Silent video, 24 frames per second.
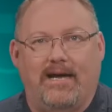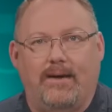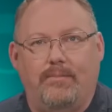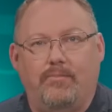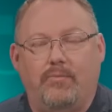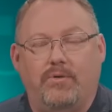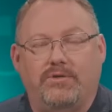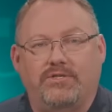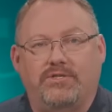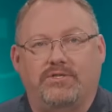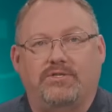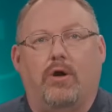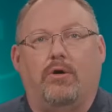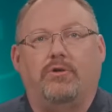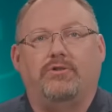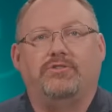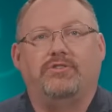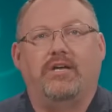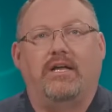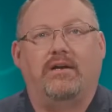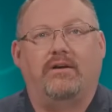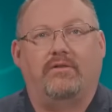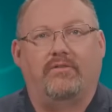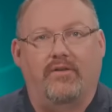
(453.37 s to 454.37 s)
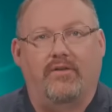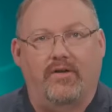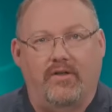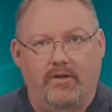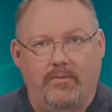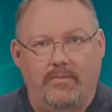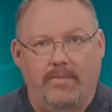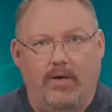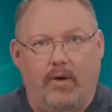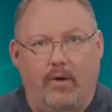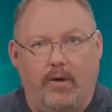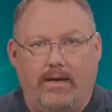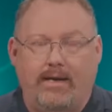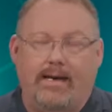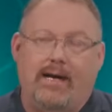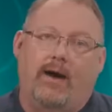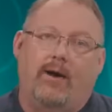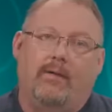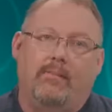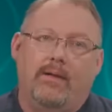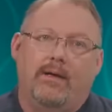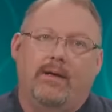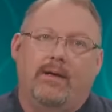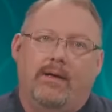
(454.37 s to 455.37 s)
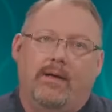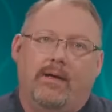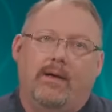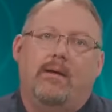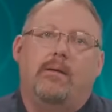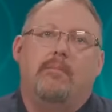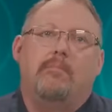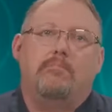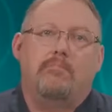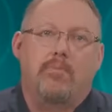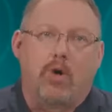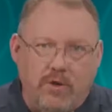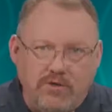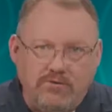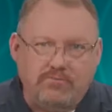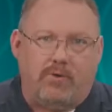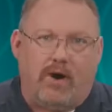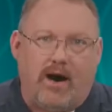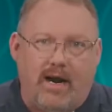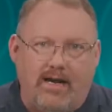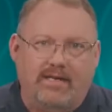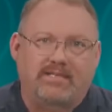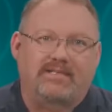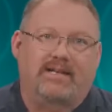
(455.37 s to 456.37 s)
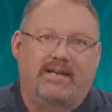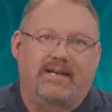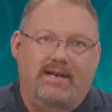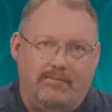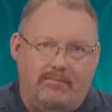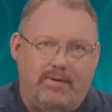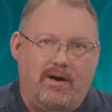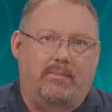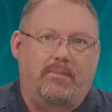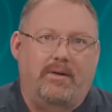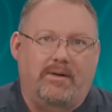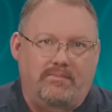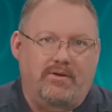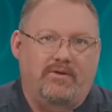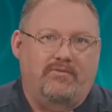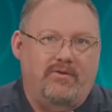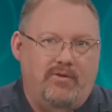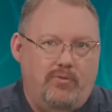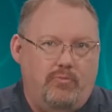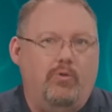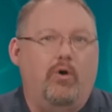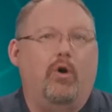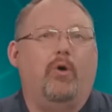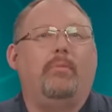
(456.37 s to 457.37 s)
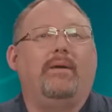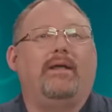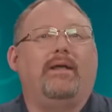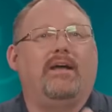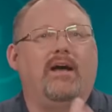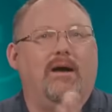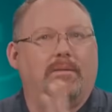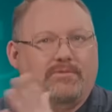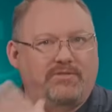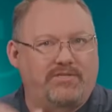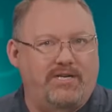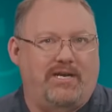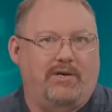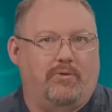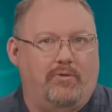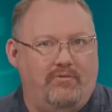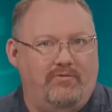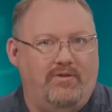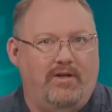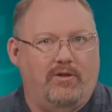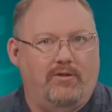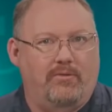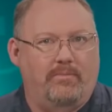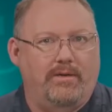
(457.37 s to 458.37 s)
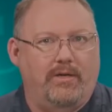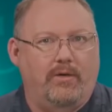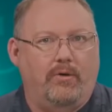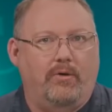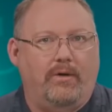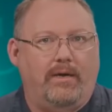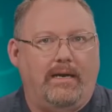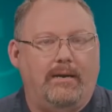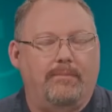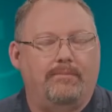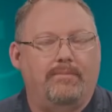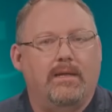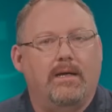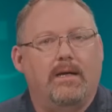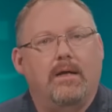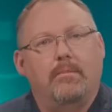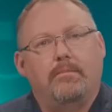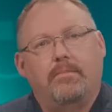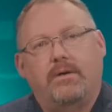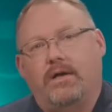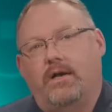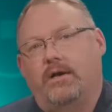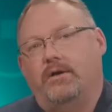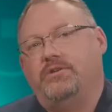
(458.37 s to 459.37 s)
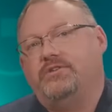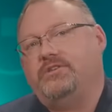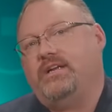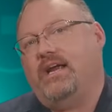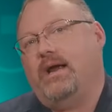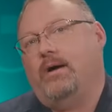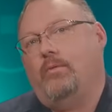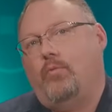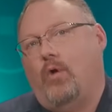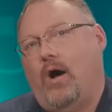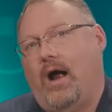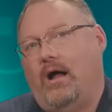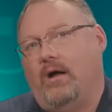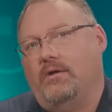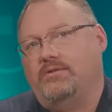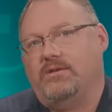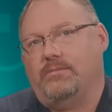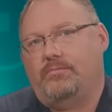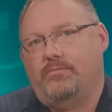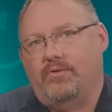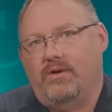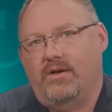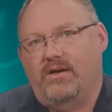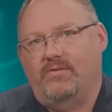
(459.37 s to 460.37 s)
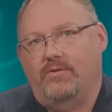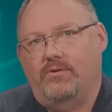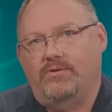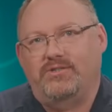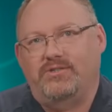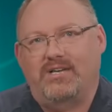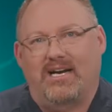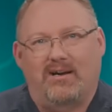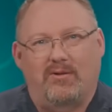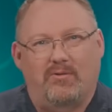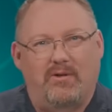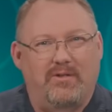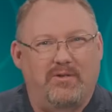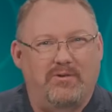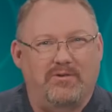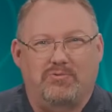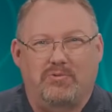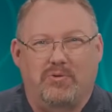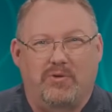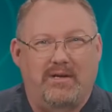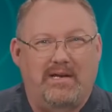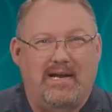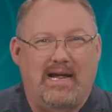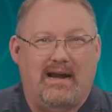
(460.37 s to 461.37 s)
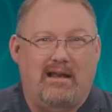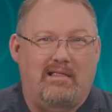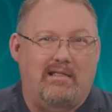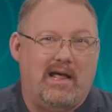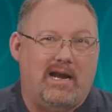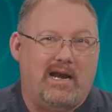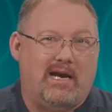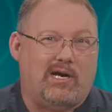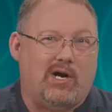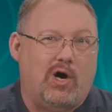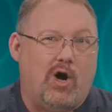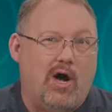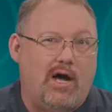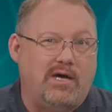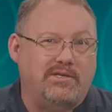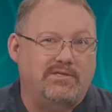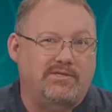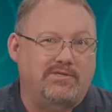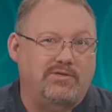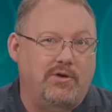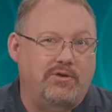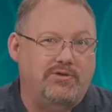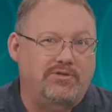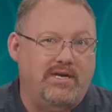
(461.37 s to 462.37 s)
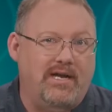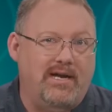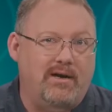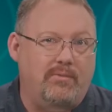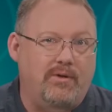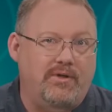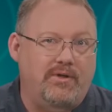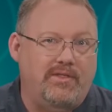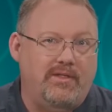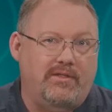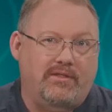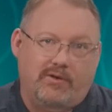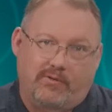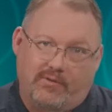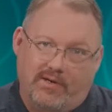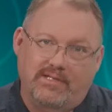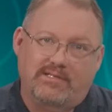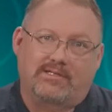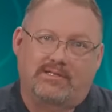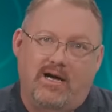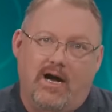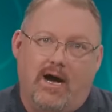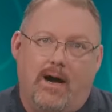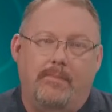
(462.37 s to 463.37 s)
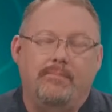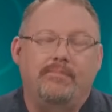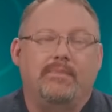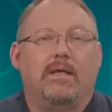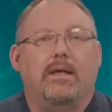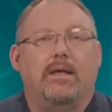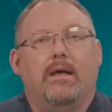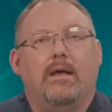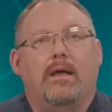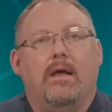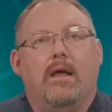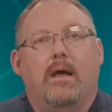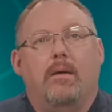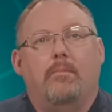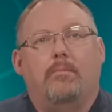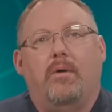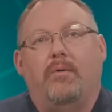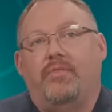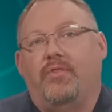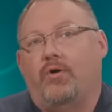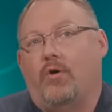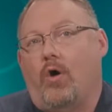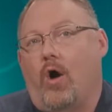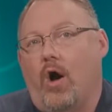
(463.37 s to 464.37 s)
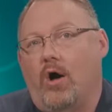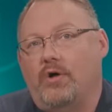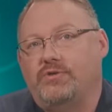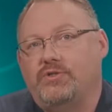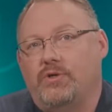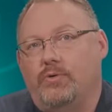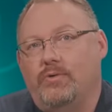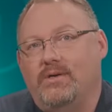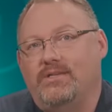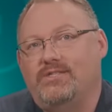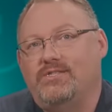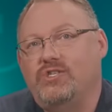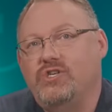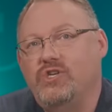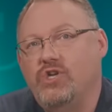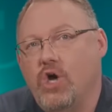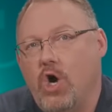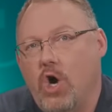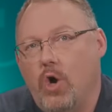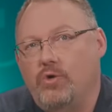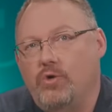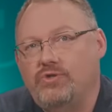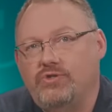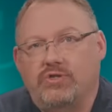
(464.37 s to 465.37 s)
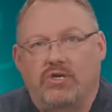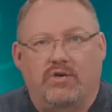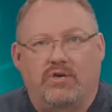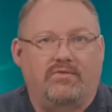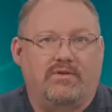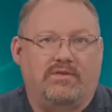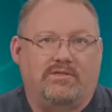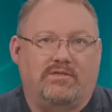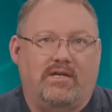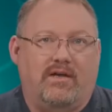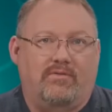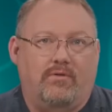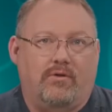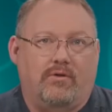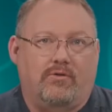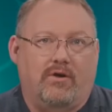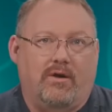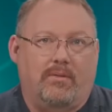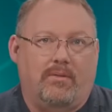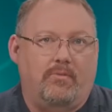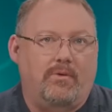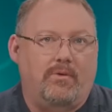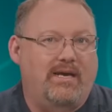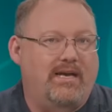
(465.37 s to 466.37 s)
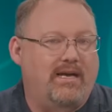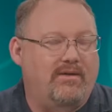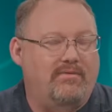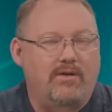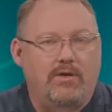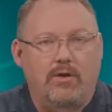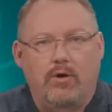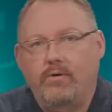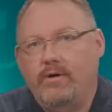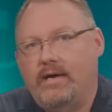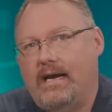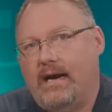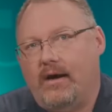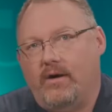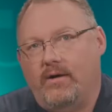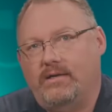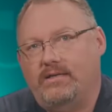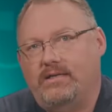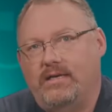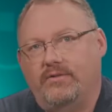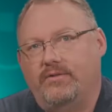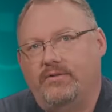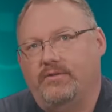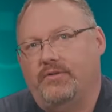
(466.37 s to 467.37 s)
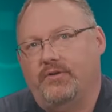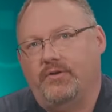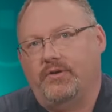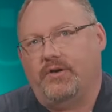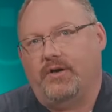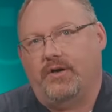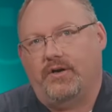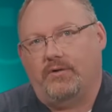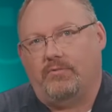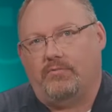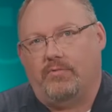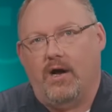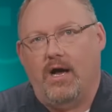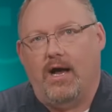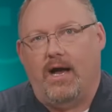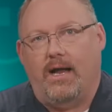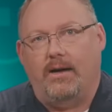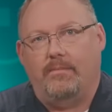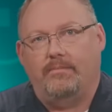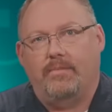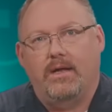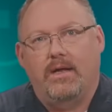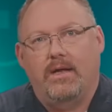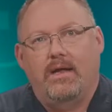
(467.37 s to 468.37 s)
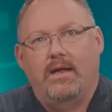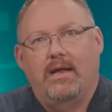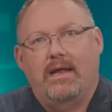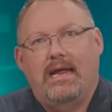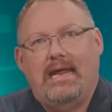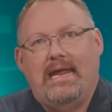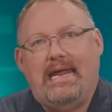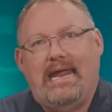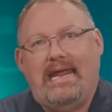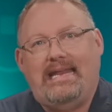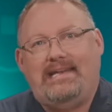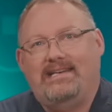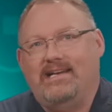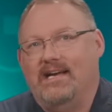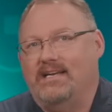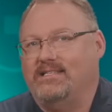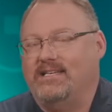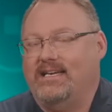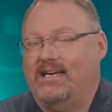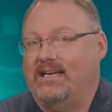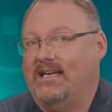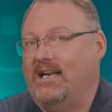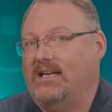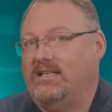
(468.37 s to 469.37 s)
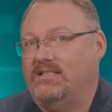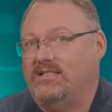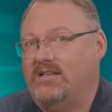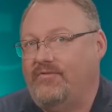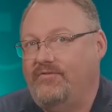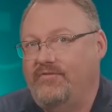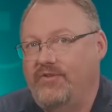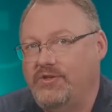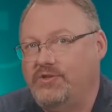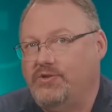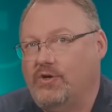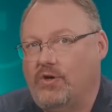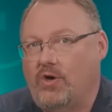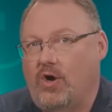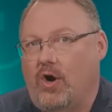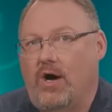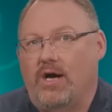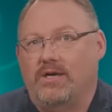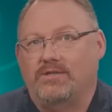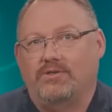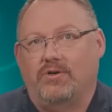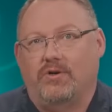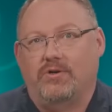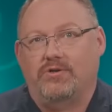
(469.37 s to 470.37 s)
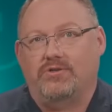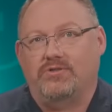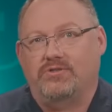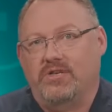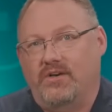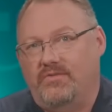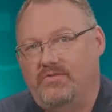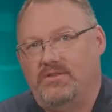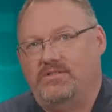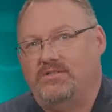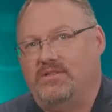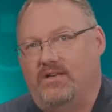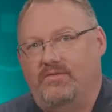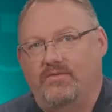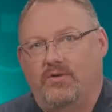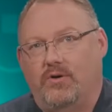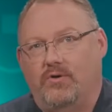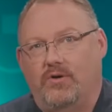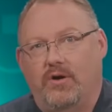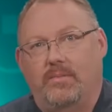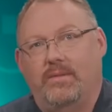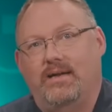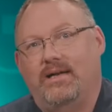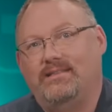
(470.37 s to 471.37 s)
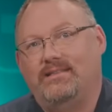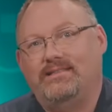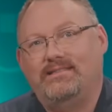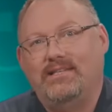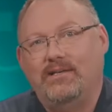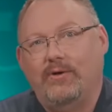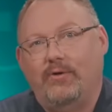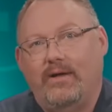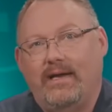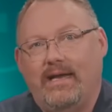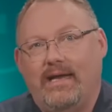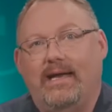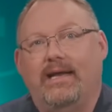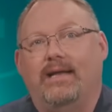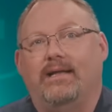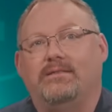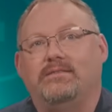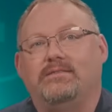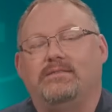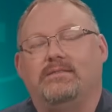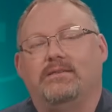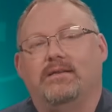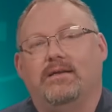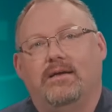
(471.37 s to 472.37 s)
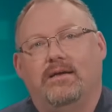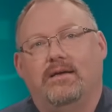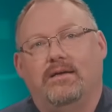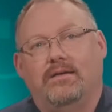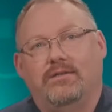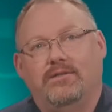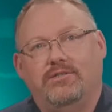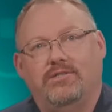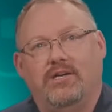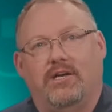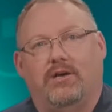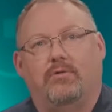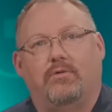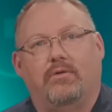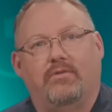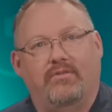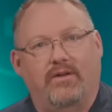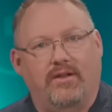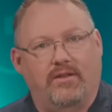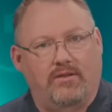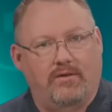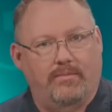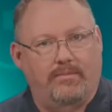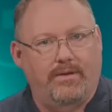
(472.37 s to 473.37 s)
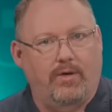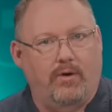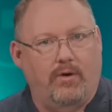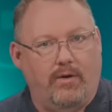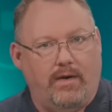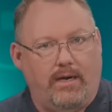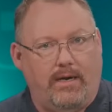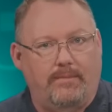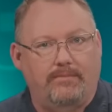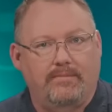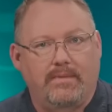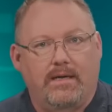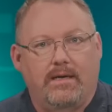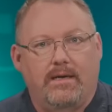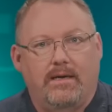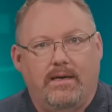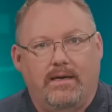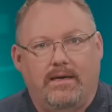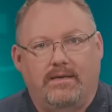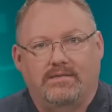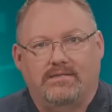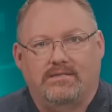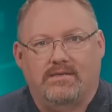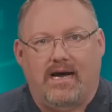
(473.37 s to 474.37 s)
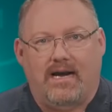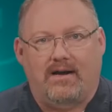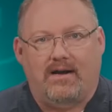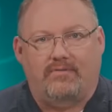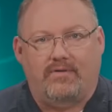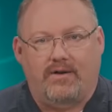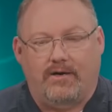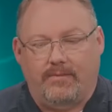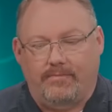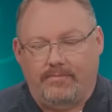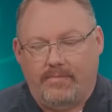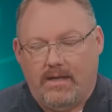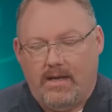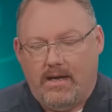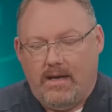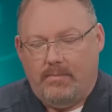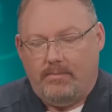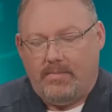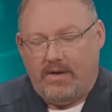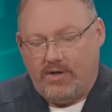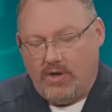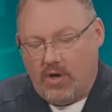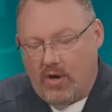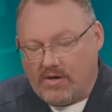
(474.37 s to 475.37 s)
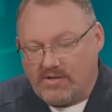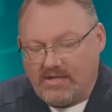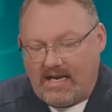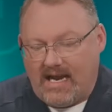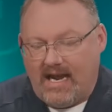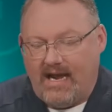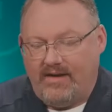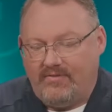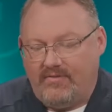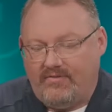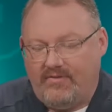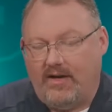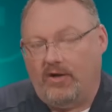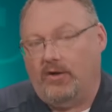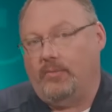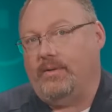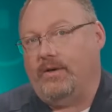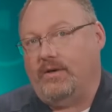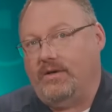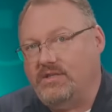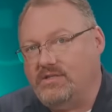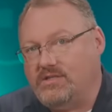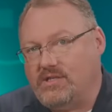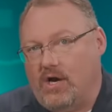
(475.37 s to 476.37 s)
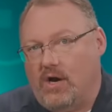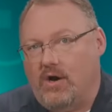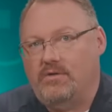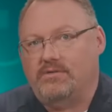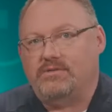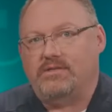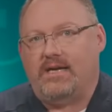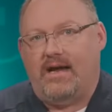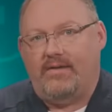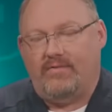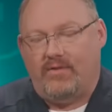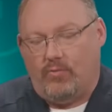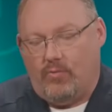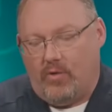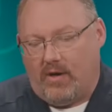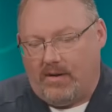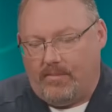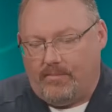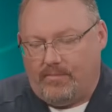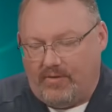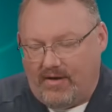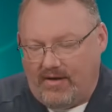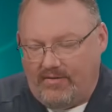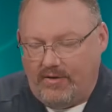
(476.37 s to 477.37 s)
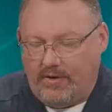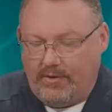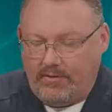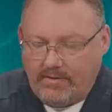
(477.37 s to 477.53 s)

which is called general availability. Now, most products that hit public preview will become general availability. But understand, while it's in preview, generally there's really not a lot of costs associated with it. There is some, but there also is no service level agreement. We give you no guarantee that they're going to run. It doesn't get its official cost or service level agreement until it hits general availability inside of here. But notice I have availability zones. I have the one in preview